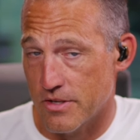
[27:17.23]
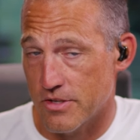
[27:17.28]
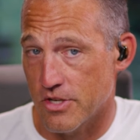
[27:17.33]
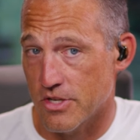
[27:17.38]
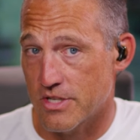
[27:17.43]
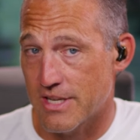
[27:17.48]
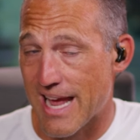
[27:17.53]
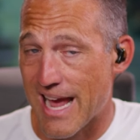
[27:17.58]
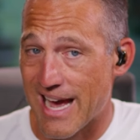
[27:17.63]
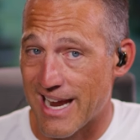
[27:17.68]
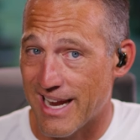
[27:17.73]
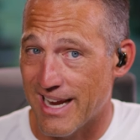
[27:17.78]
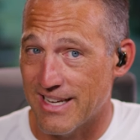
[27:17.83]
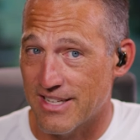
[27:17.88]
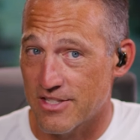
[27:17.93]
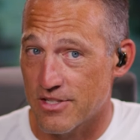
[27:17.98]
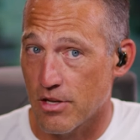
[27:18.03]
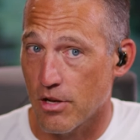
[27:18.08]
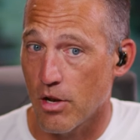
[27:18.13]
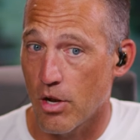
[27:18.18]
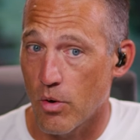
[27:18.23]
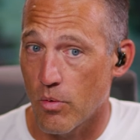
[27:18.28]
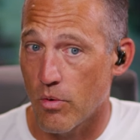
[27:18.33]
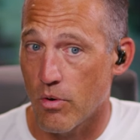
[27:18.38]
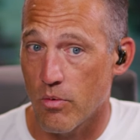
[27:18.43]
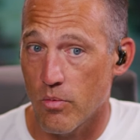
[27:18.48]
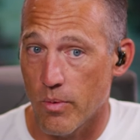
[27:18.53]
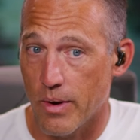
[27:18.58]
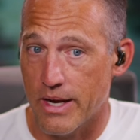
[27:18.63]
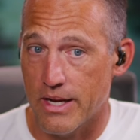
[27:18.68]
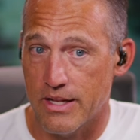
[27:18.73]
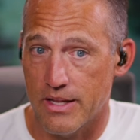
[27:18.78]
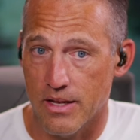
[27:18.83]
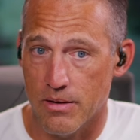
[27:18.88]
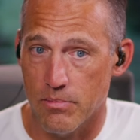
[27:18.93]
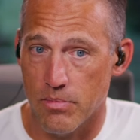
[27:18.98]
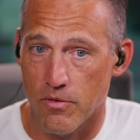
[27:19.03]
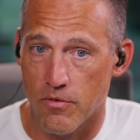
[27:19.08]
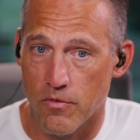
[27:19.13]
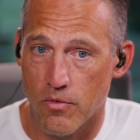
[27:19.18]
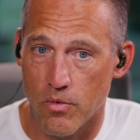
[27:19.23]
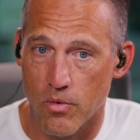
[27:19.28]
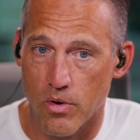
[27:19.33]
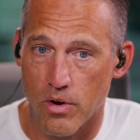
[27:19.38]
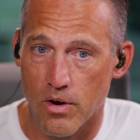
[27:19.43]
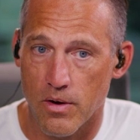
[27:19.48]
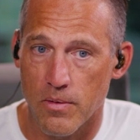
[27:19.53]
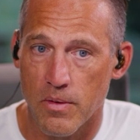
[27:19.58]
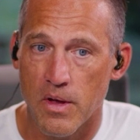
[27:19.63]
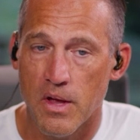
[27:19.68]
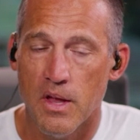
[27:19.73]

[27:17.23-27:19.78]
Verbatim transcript: just at a slower rate than before.